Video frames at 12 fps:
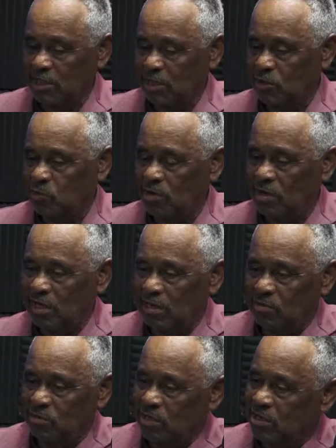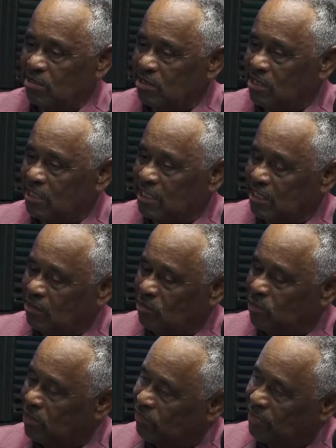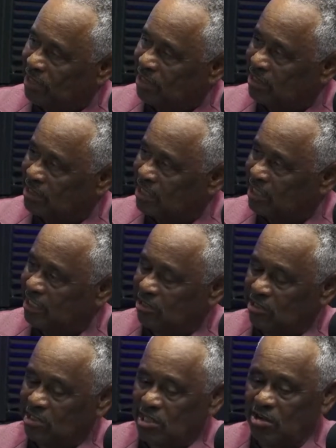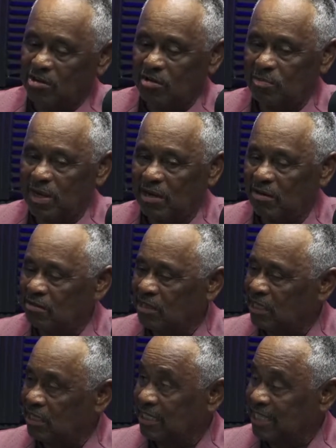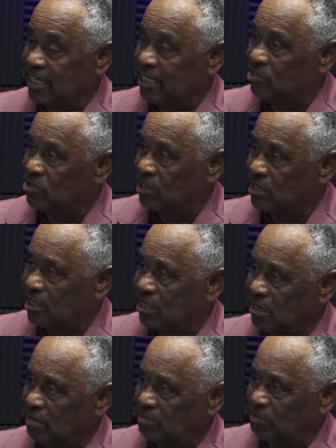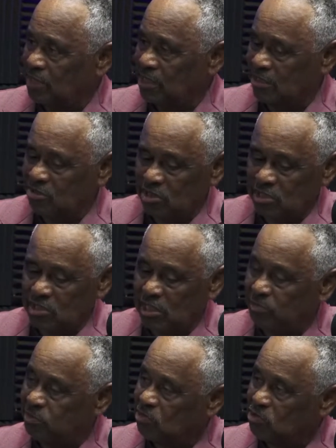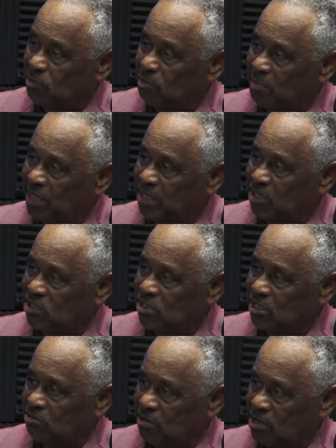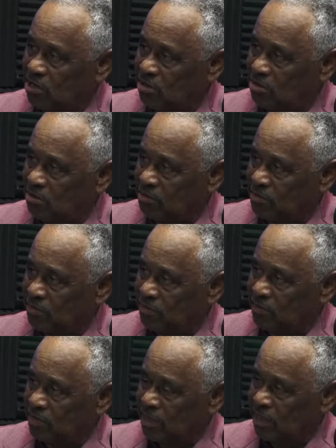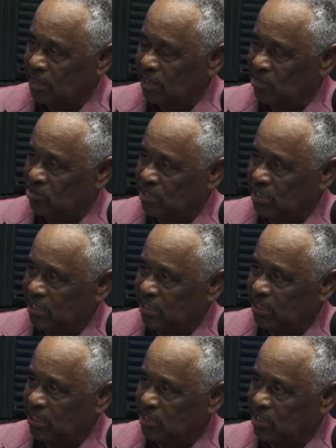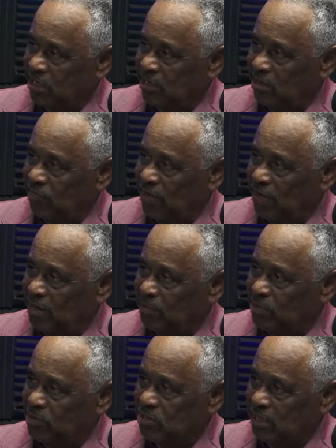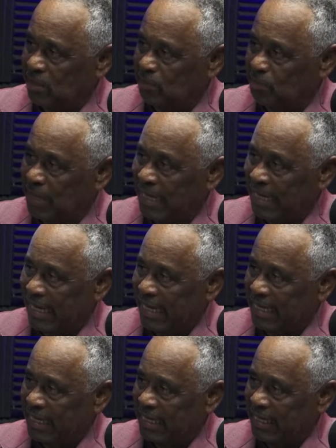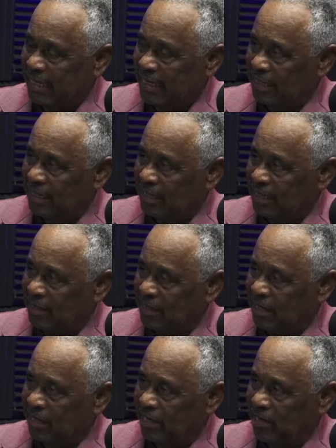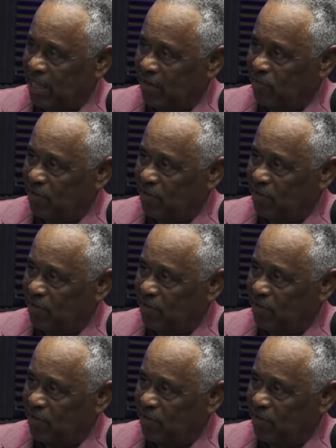is one that we're going to deal with and continue to talk about in the days to come, because there's something tremendously wrong in a city that's 85% black, mm-hmm. and have a